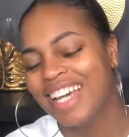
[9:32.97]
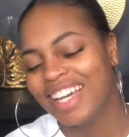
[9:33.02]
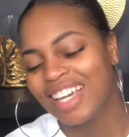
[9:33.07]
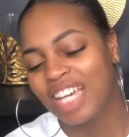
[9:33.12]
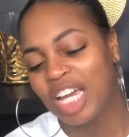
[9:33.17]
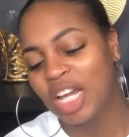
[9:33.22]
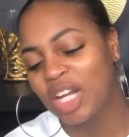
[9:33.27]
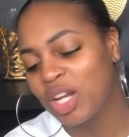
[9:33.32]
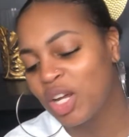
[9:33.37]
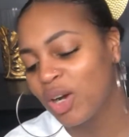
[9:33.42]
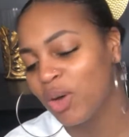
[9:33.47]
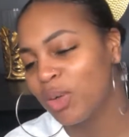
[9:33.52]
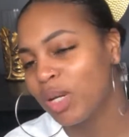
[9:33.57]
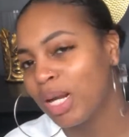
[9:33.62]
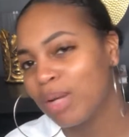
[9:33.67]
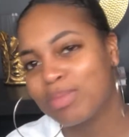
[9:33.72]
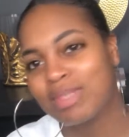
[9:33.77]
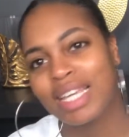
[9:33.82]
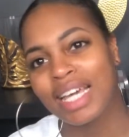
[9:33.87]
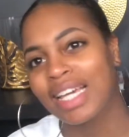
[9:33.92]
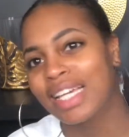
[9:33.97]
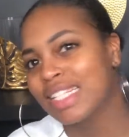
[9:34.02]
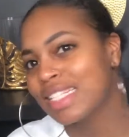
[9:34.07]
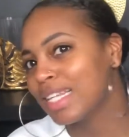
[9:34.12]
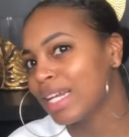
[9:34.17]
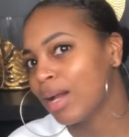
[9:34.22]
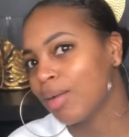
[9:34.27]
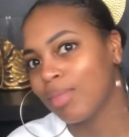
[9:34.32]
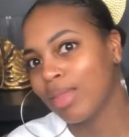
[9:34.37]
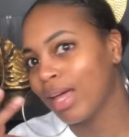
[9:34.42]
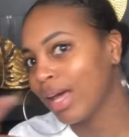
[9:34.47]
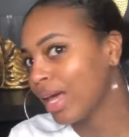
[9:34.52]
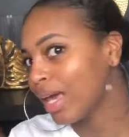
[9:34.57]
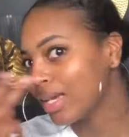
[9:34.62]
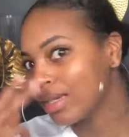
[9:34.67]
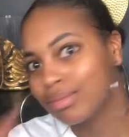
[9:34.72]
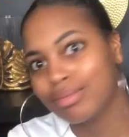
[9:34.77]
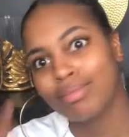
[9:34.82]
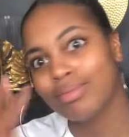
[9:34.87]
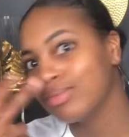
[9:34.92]
Y'all know when I'm tasting, I'm
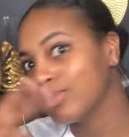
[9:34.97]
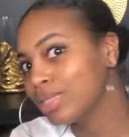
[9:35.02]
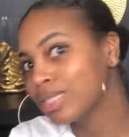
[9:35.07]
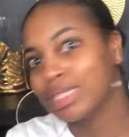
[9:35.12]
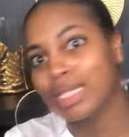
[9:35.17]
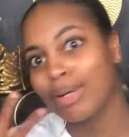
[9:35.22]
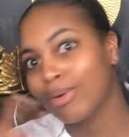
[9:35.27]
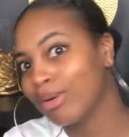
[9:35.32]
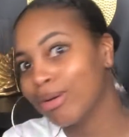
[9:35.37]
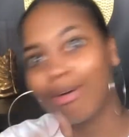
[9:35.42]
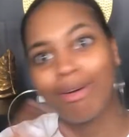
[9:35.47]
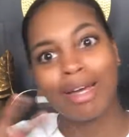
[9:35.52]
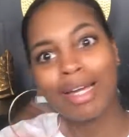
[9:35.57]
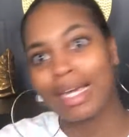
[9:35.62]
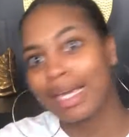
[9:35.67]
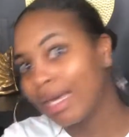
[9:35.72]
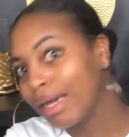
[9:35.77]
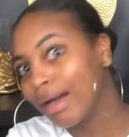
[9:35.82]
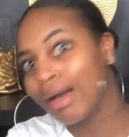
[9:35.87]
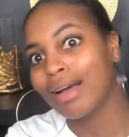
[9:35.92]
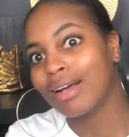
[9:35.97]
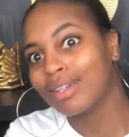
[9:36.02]
like, what's going on? Yeah.